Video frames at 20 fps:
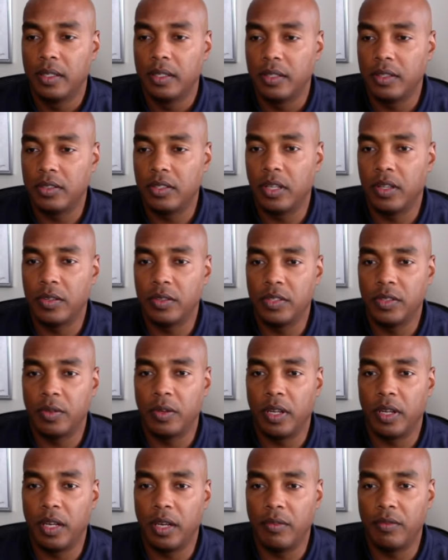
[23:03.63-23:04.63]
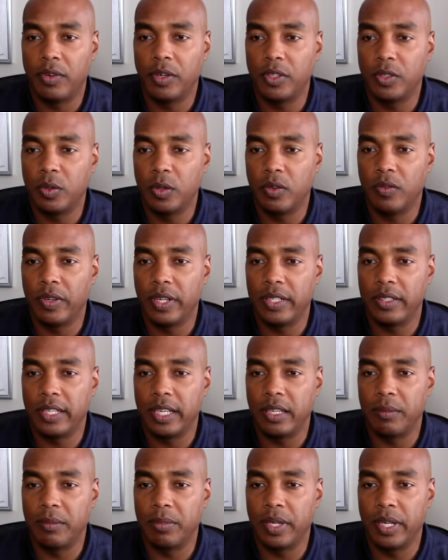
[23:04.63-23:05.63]
There's another uh, virtual event
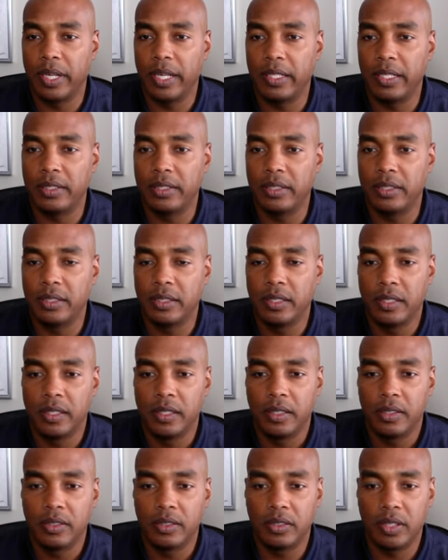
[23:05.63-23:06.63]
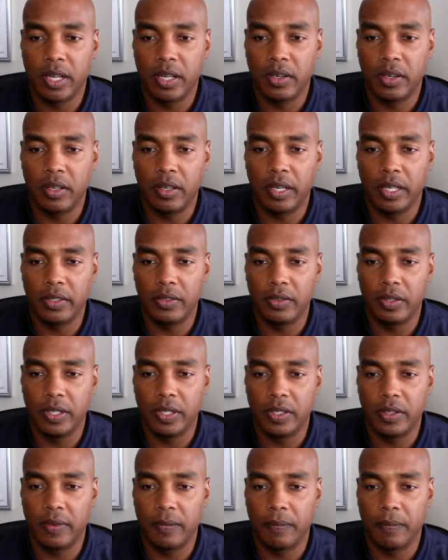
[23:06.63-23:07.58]
taking place, Schneider Electric.